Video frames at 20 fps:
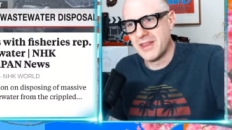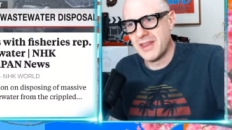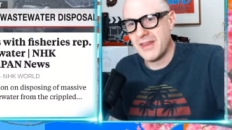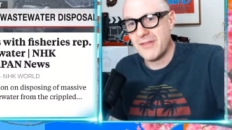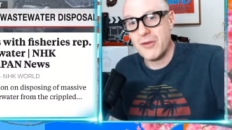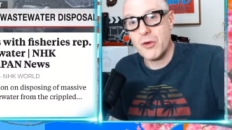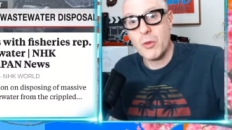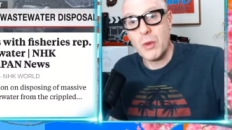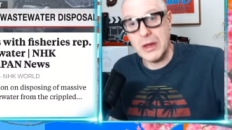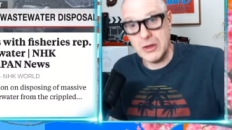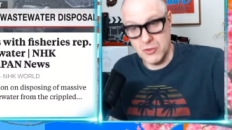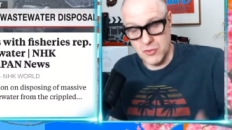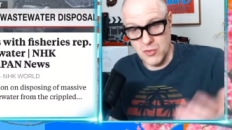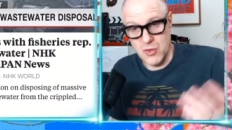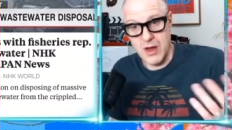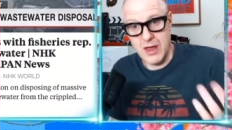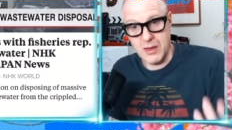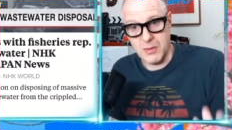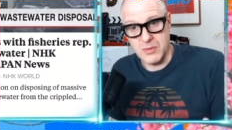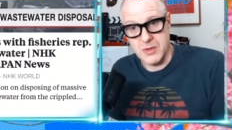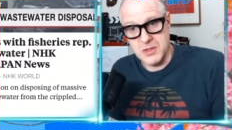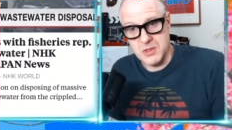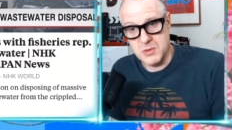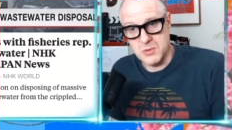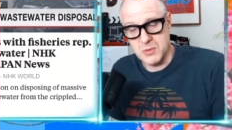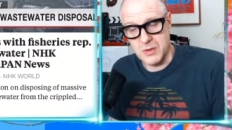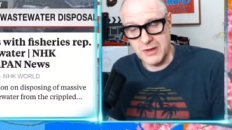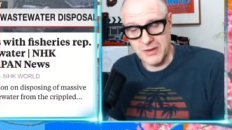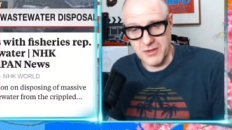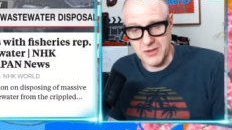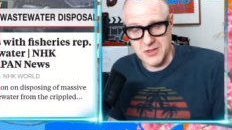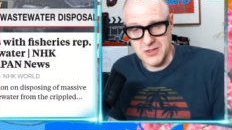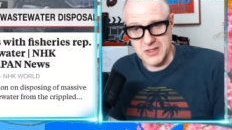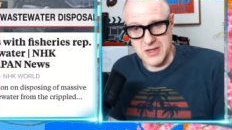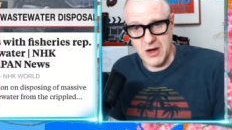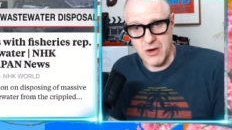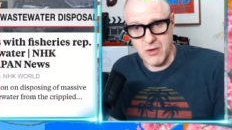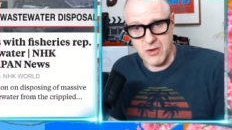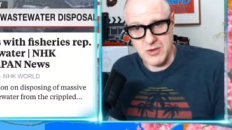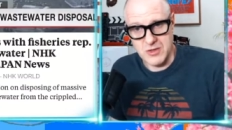if it went dry, and this is one of the
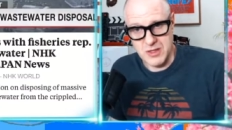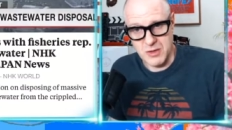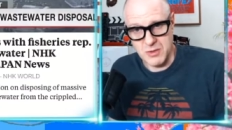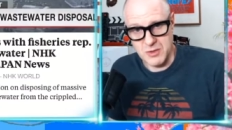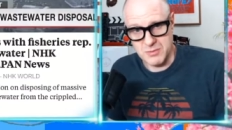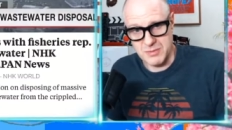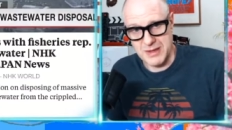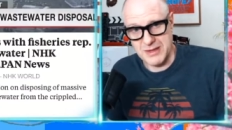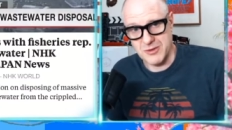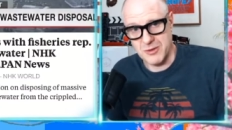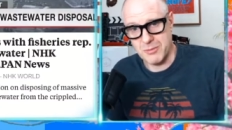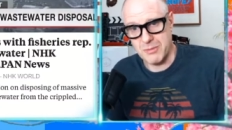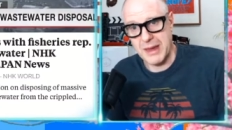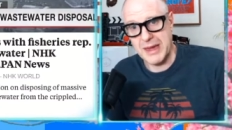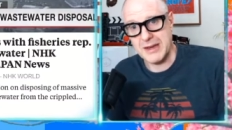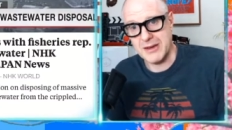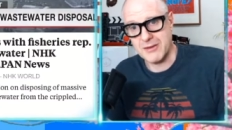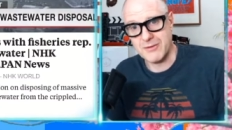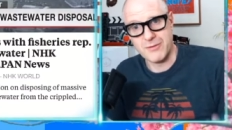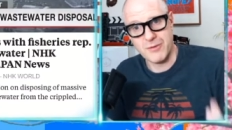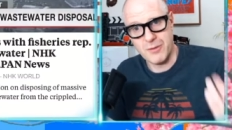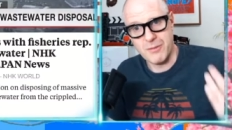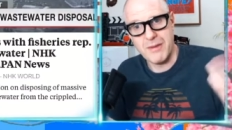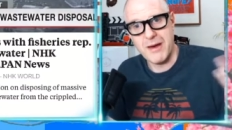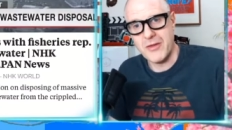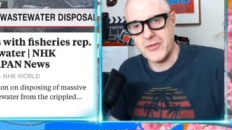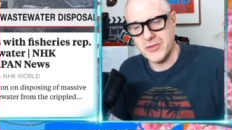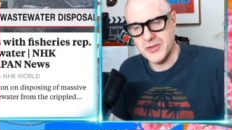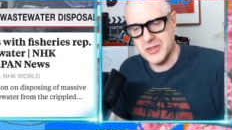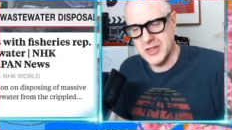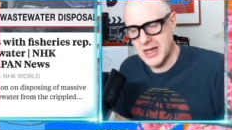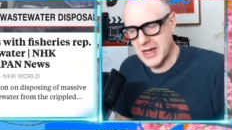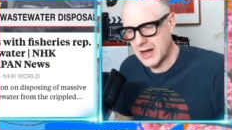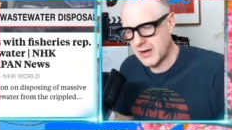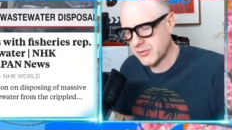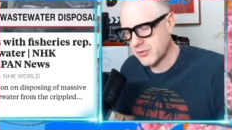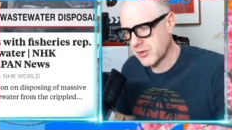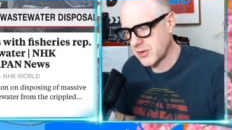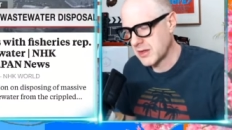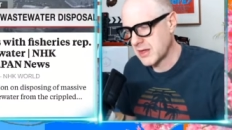scenarios that was being debated for months
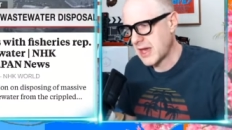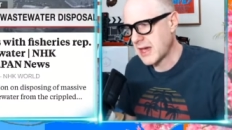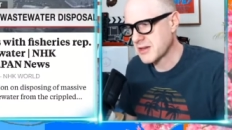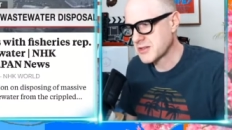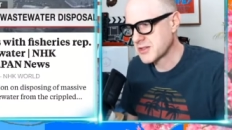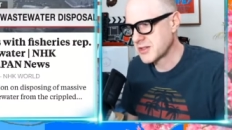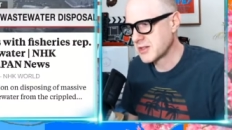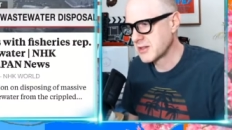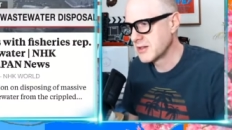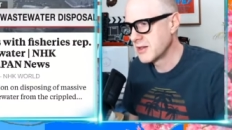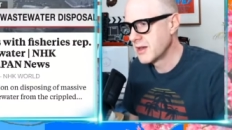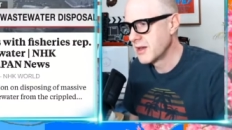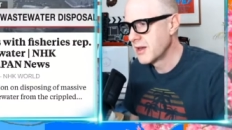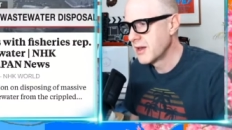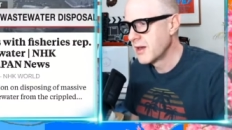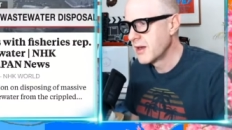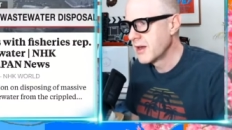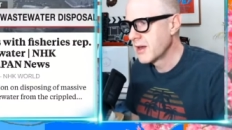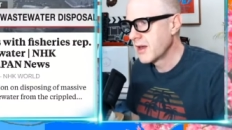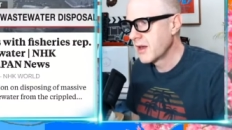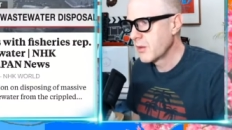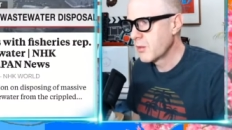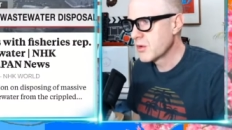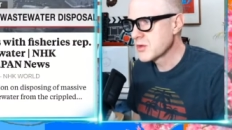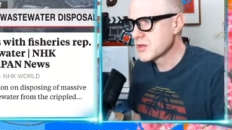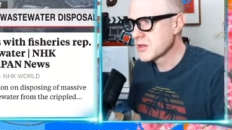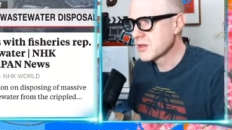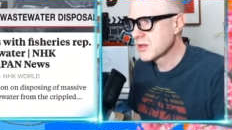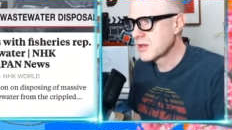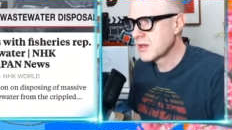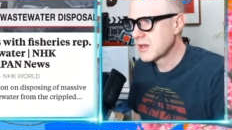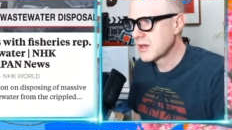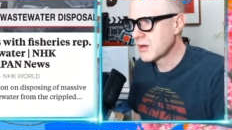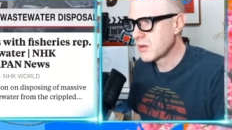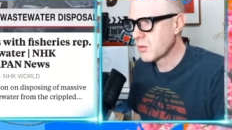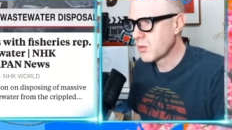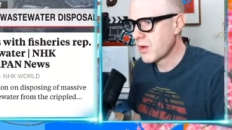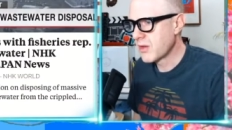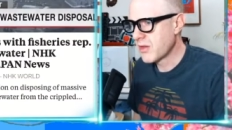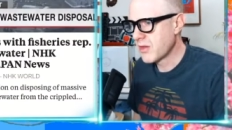after the accident, it wasn't
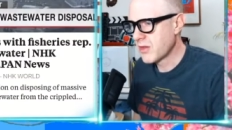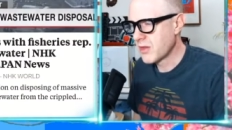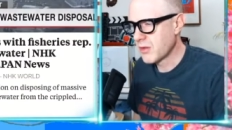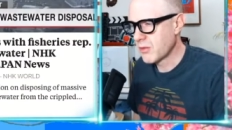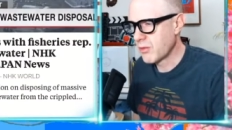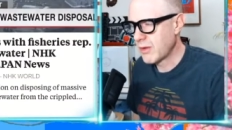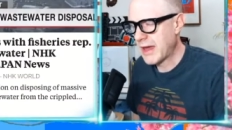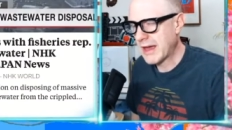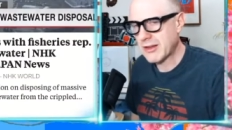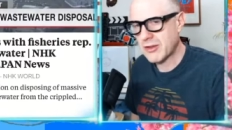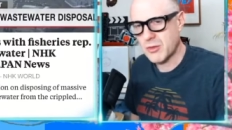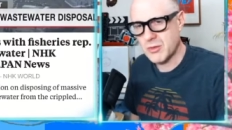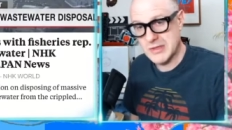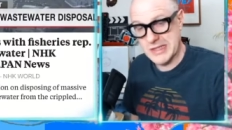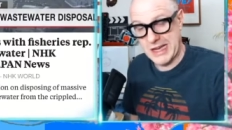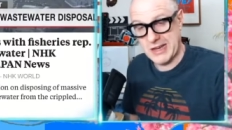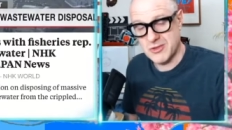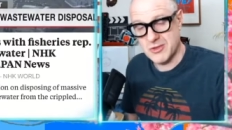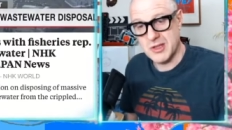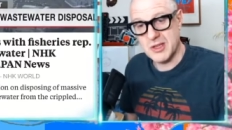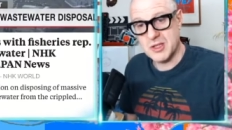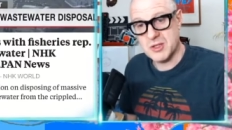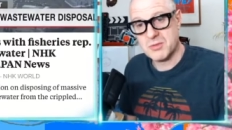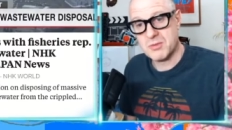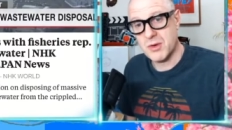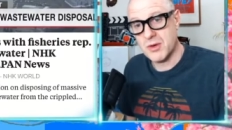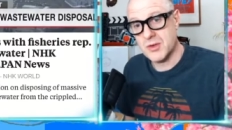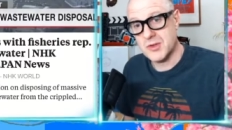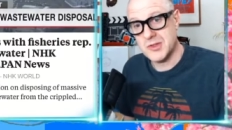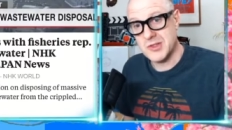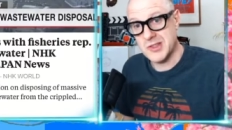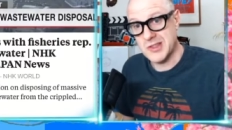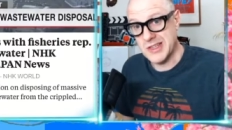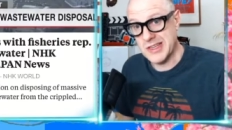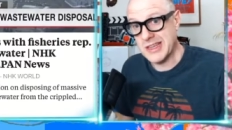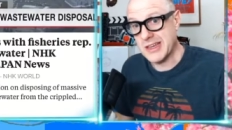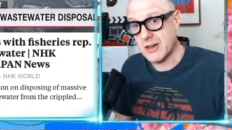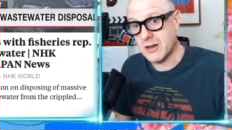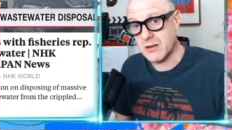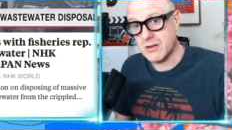clear whether the reactor was actually exposed to
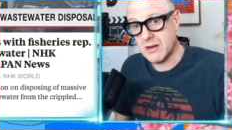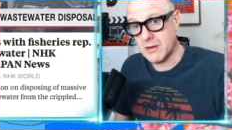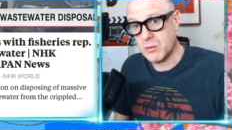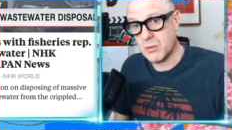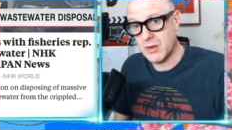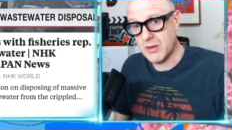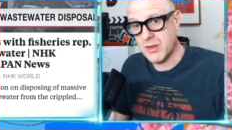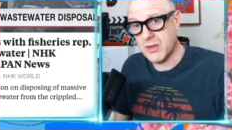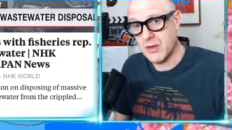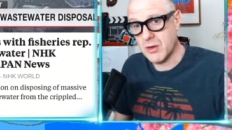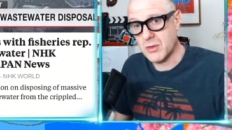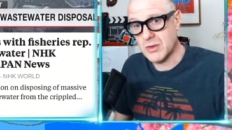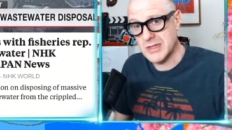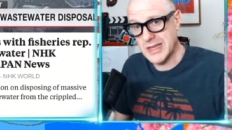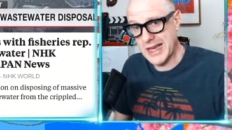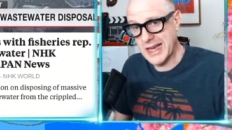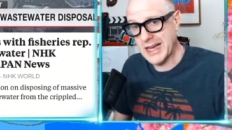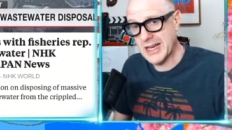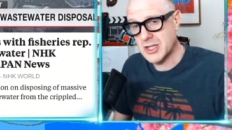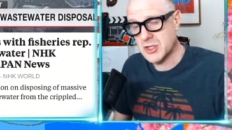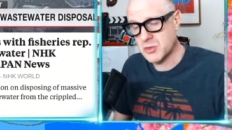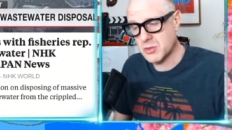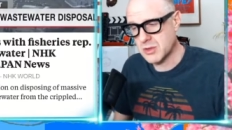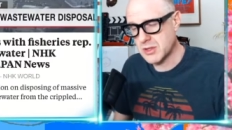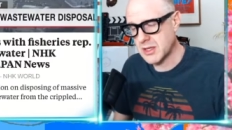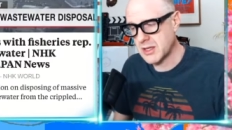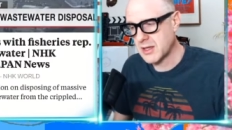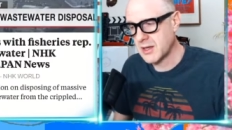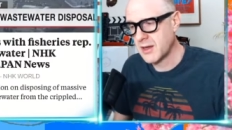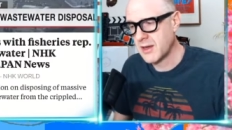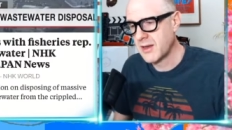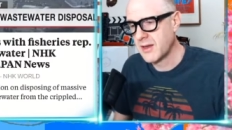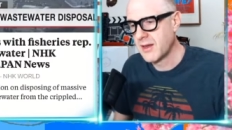the air and whether there was actually,